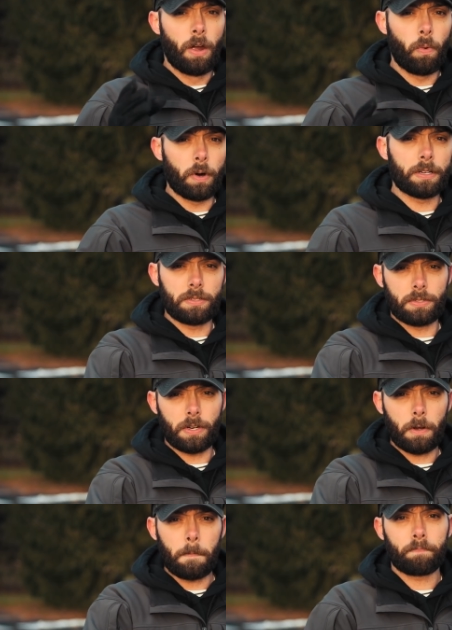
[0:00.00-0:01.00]

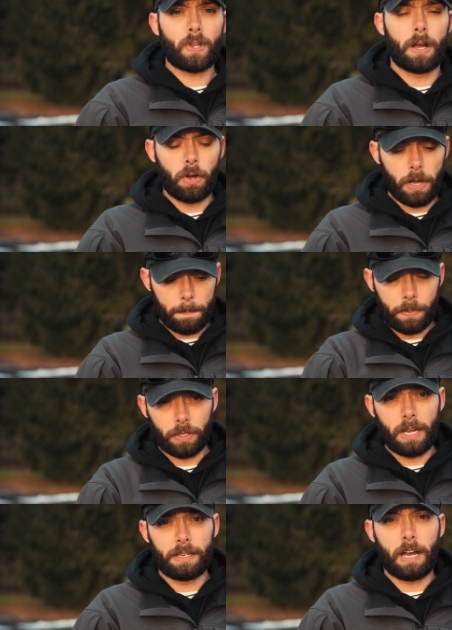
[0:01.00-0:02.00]
I'll go ahead and put
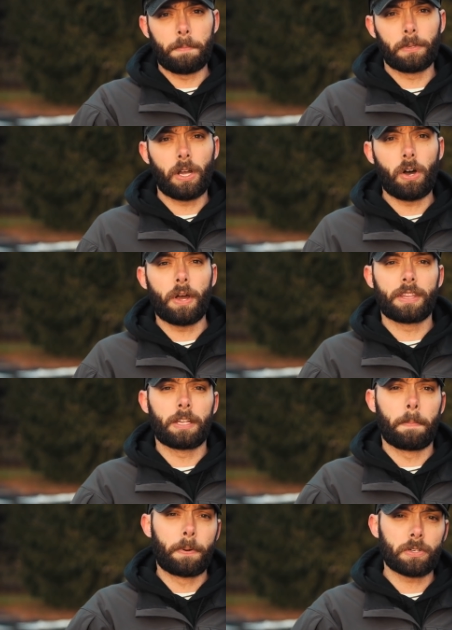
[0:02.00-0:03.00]
that down below, and
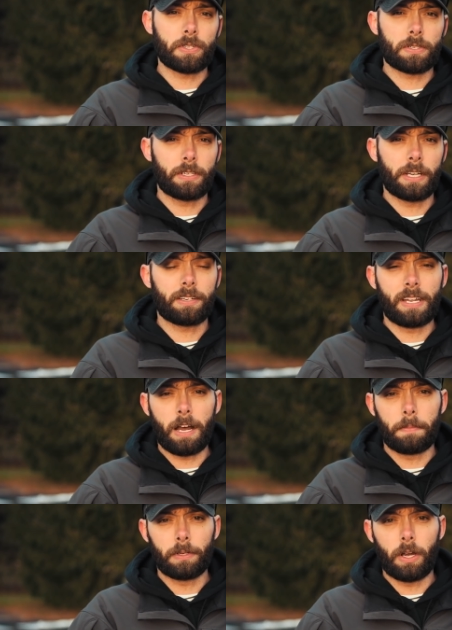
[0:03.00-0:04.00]
then the purchase link
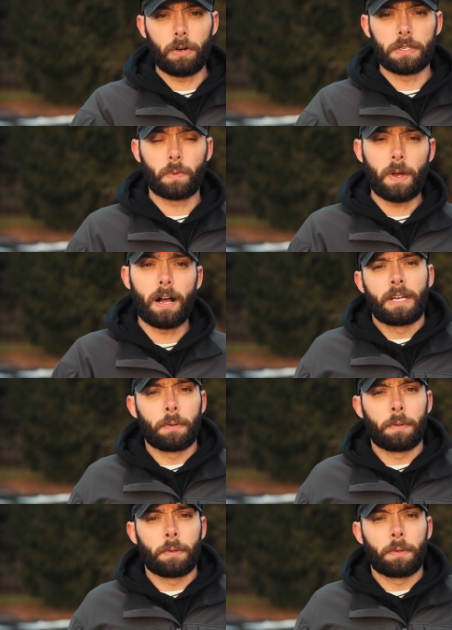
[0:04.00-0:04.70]
down below as well.